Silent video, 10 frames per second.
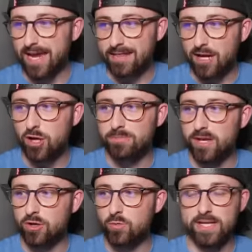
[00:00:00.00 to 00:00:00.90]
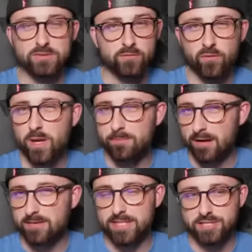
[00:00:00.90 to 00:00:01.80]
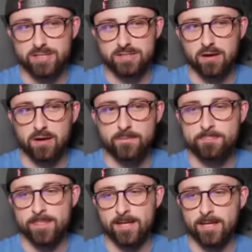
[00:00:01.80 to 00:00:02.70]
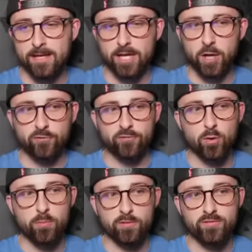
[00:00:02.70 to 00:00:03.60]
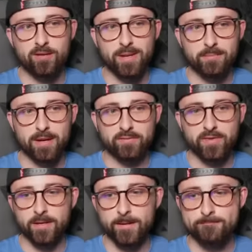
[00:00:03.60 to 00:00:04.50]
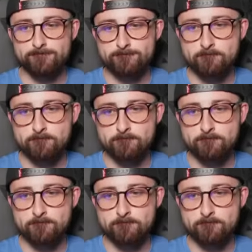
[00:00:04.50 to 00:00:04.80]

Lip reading: Yeah, that could be a good way to avoid Perisic at the start and go for a £4.5 million defender.